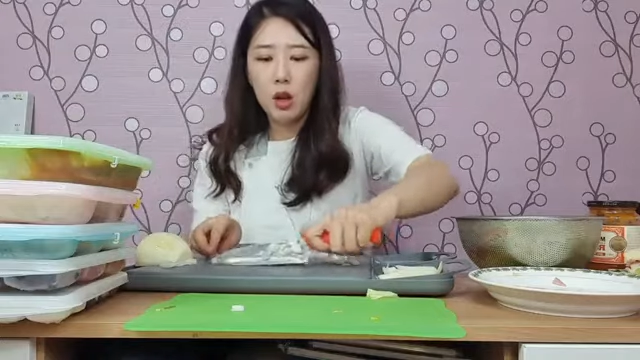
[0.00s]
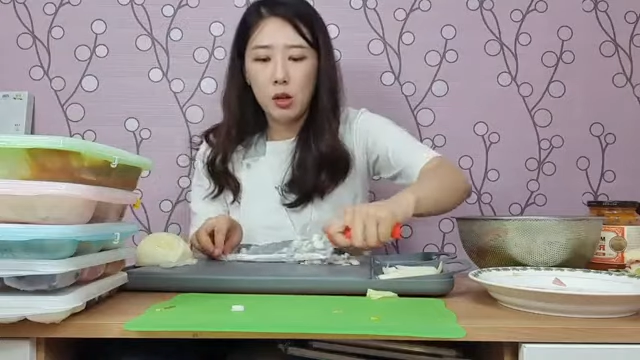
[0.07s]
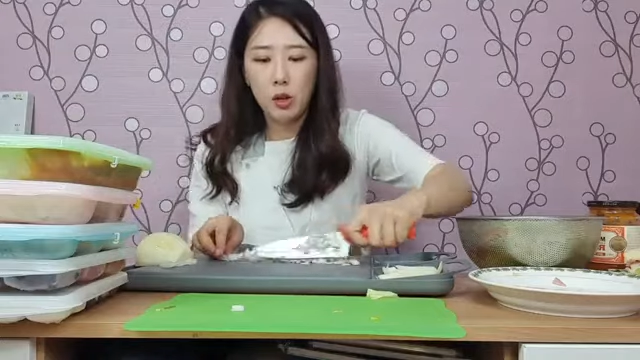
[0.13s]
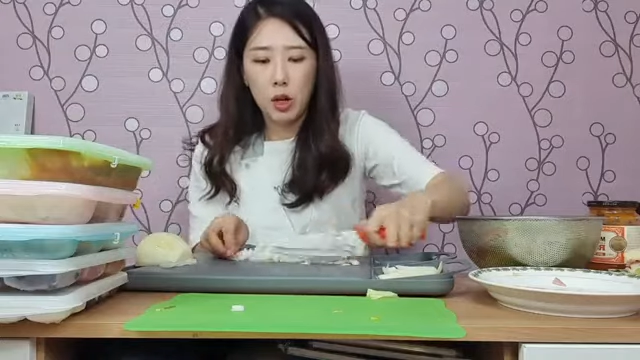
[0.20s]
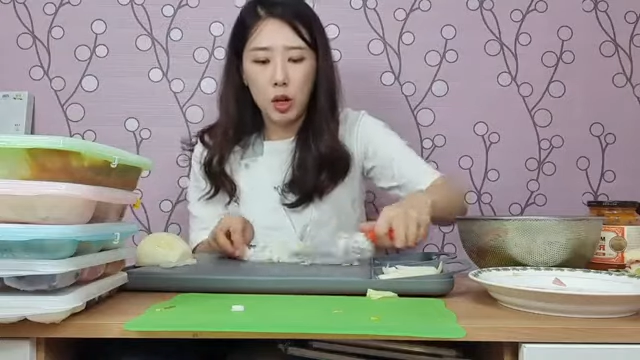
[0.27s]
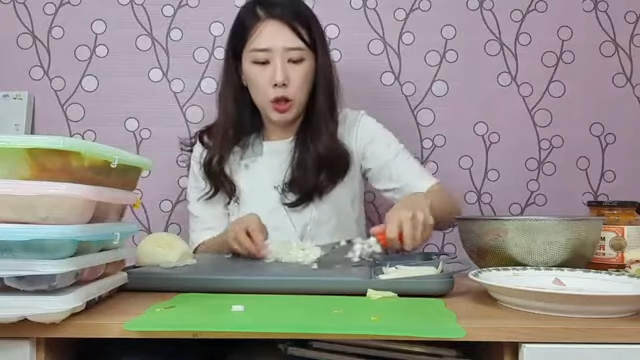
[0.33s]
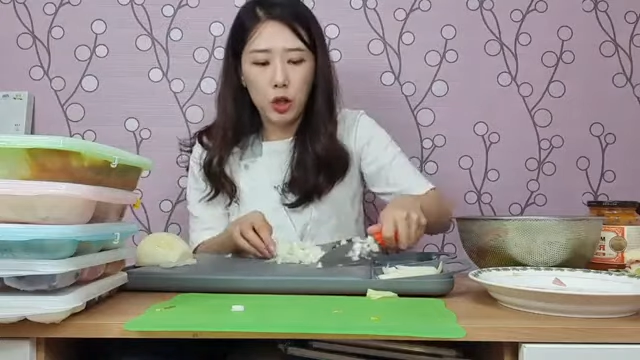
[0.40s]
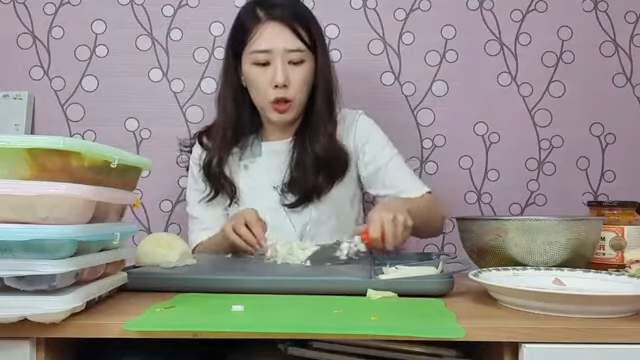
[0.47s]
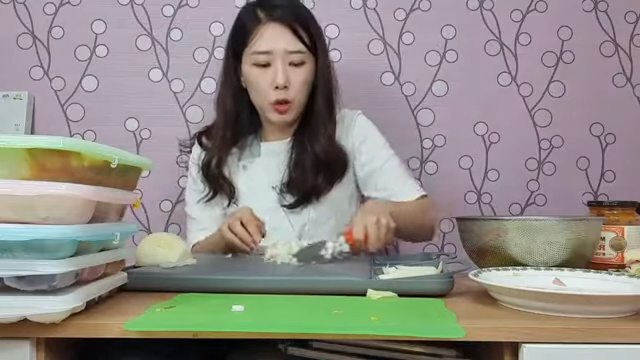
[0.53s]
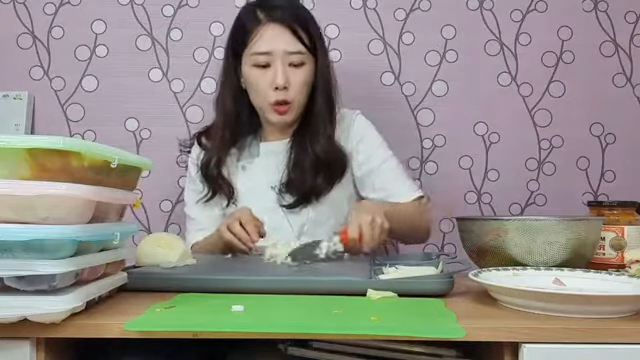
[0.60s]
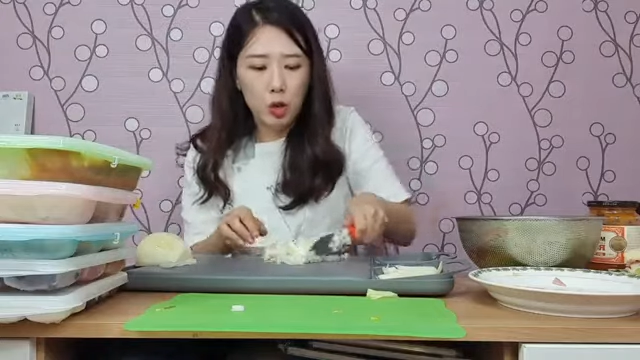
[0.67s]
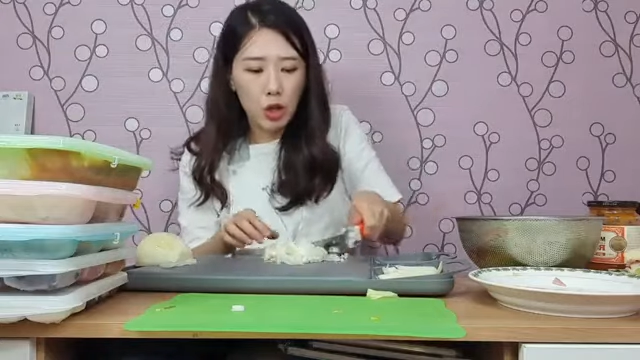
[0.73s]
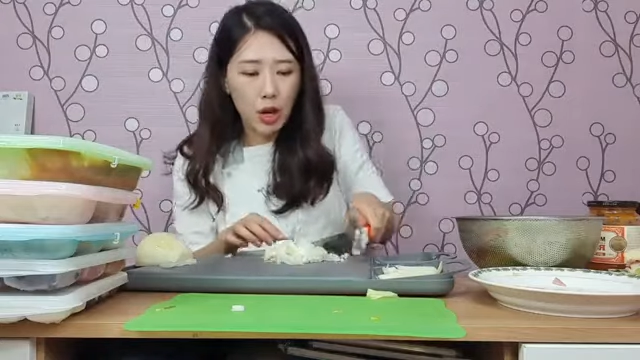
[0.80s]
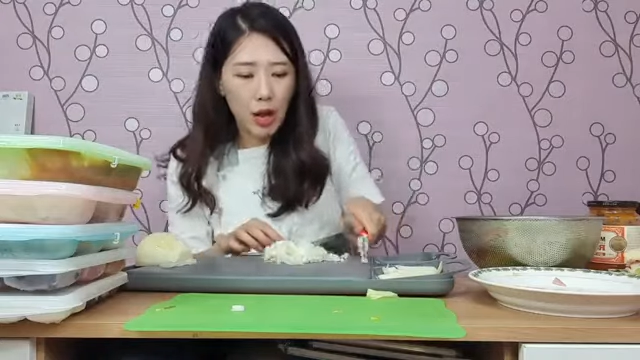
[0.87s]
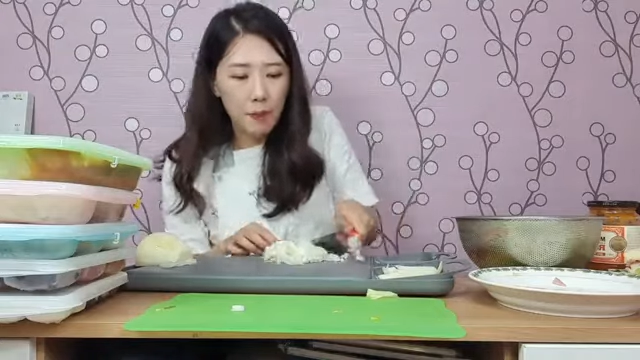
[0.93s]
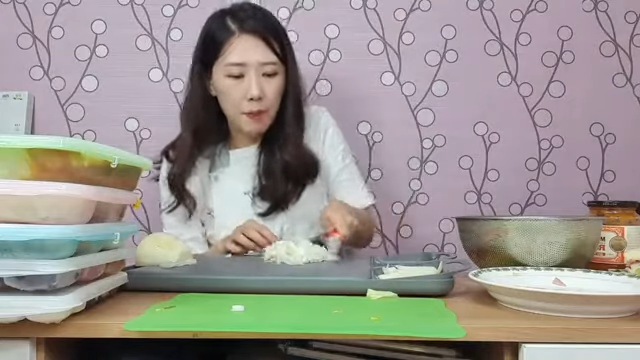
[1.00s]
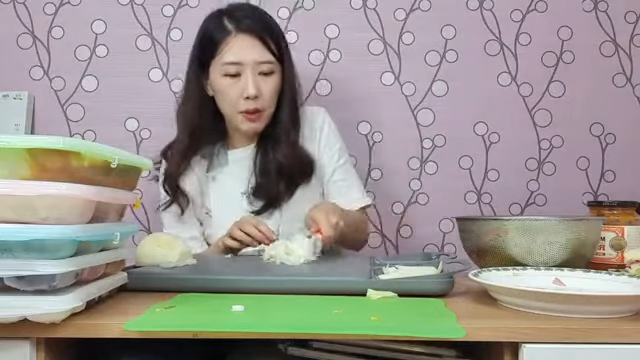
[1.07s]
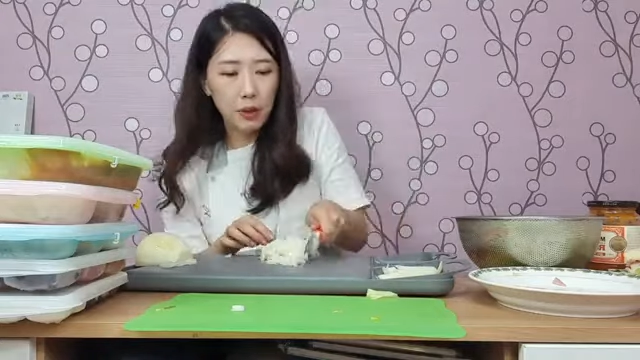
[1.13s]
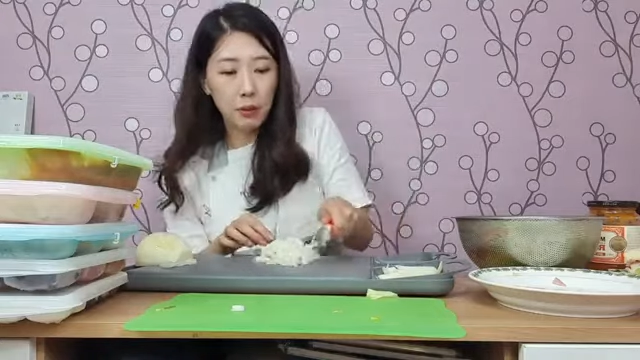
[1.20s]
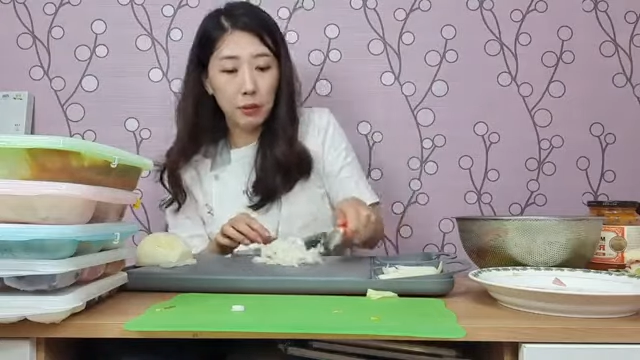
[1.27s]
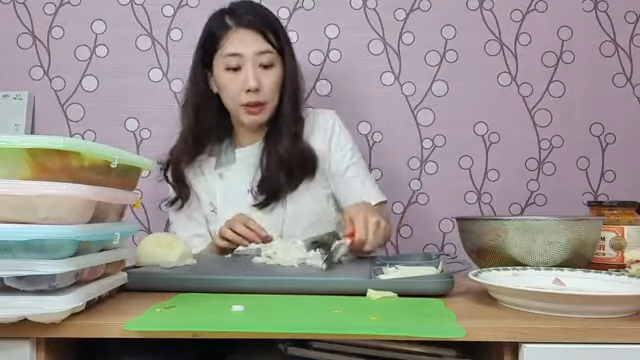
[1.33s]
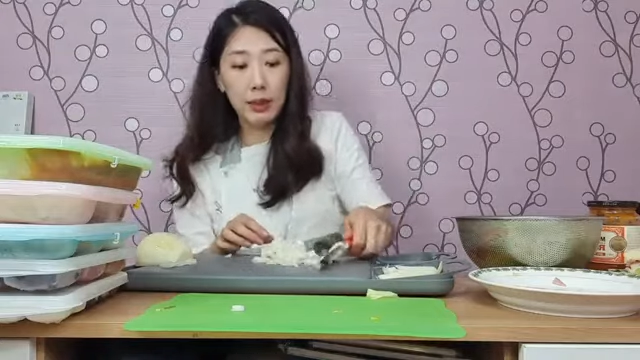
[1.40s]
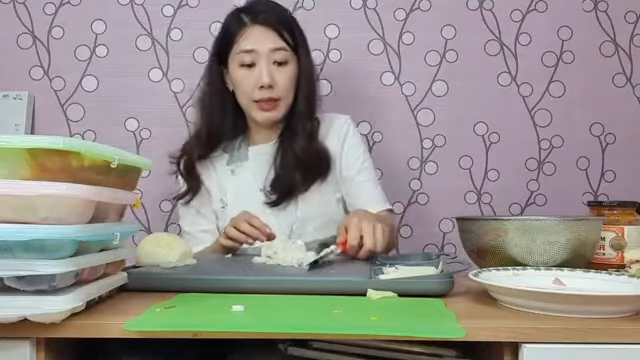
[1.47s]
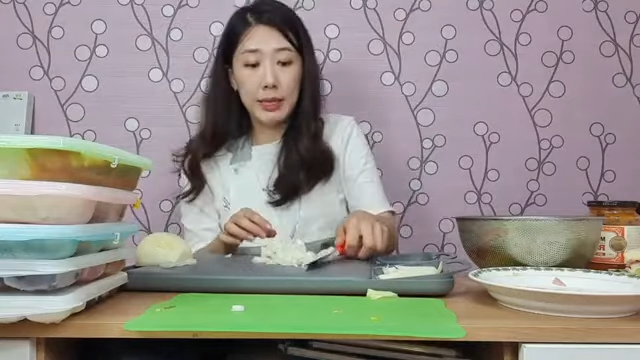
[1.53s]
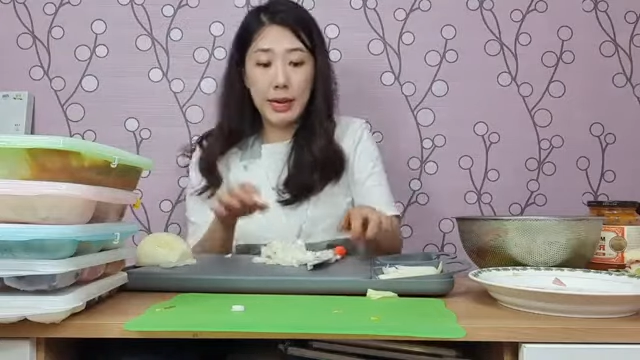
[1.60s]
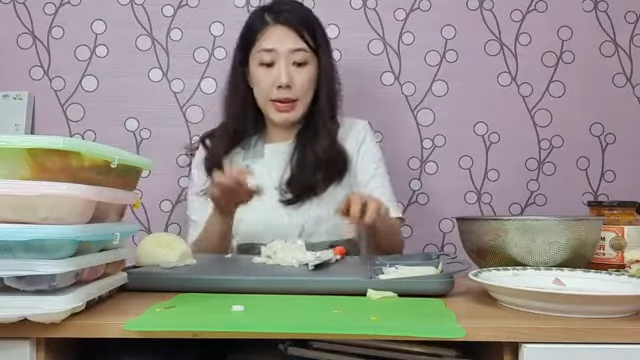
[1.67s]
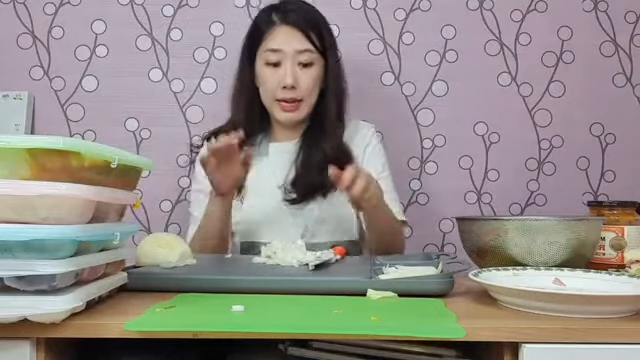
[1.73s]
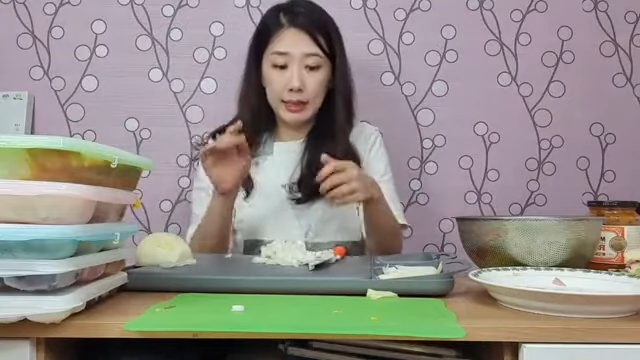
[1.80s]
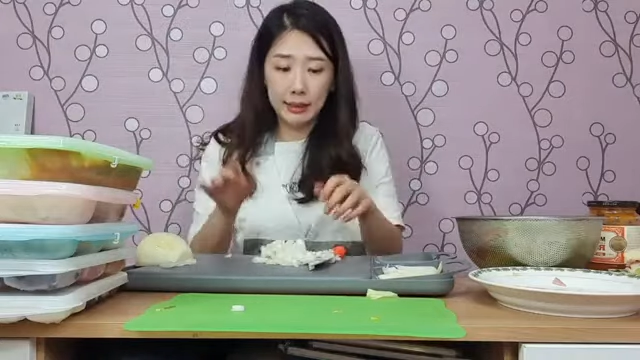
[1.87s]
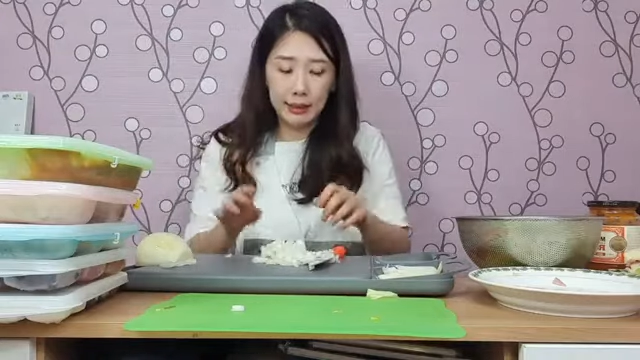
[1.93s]
So you chop it really
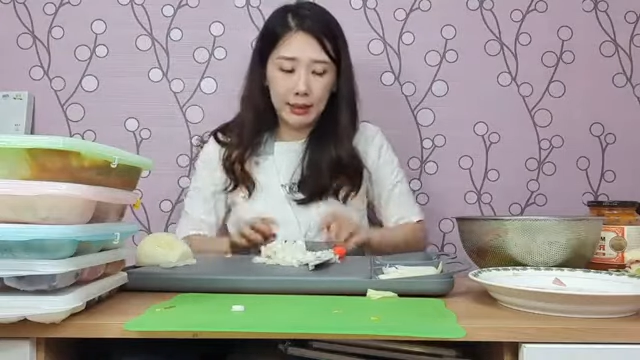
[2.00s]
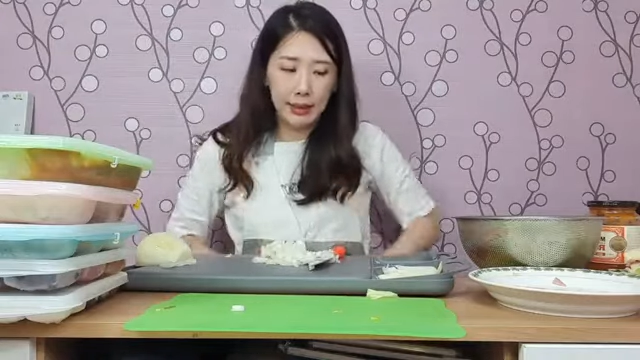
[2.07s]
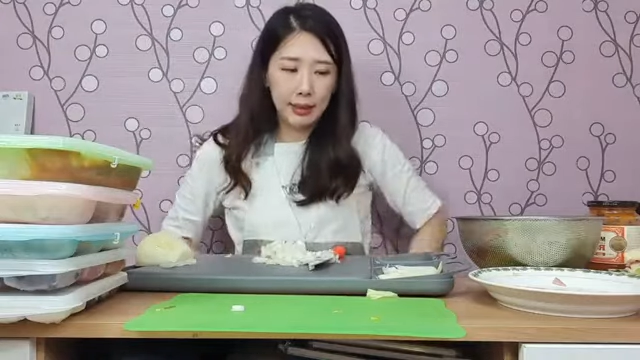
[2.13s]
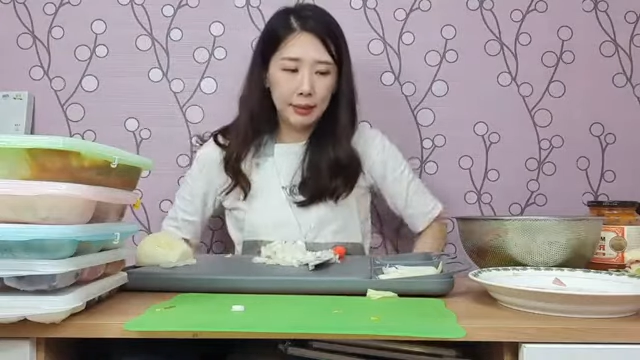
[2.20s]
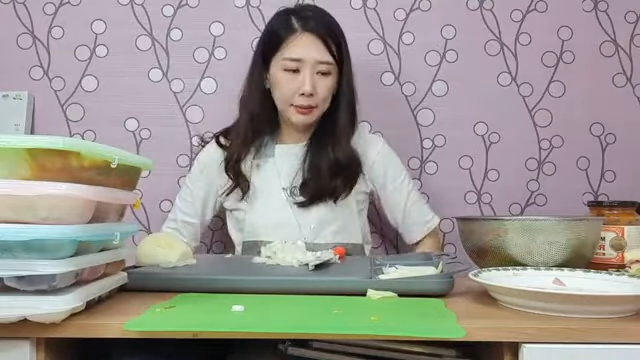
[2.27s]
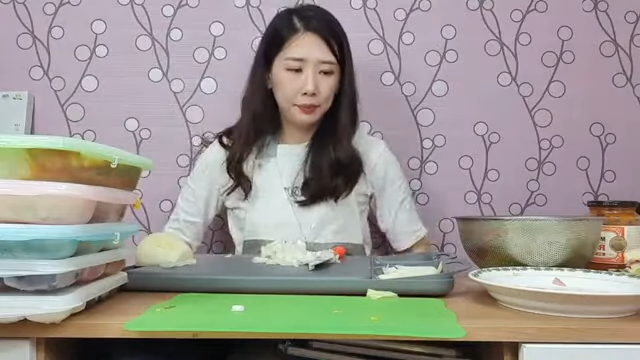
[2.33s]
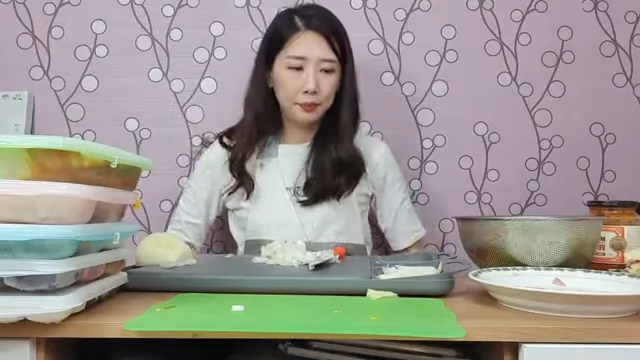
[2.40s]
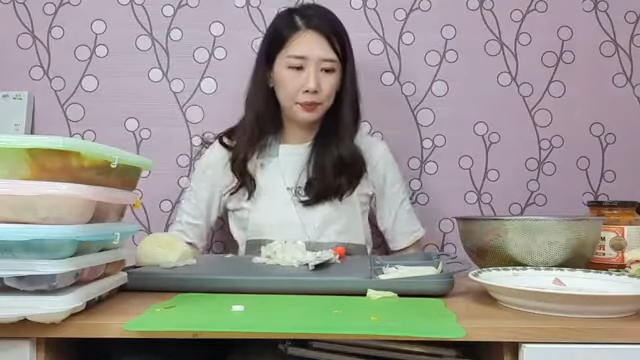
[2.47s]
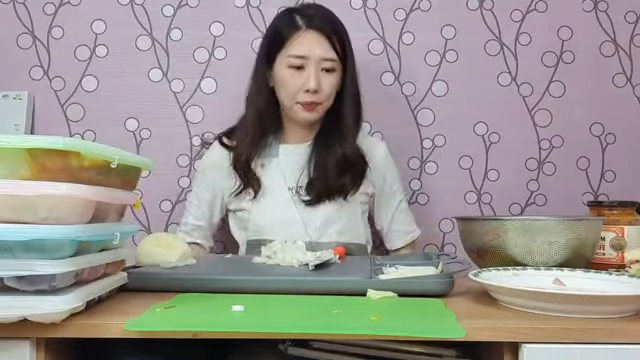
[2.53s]
nicely.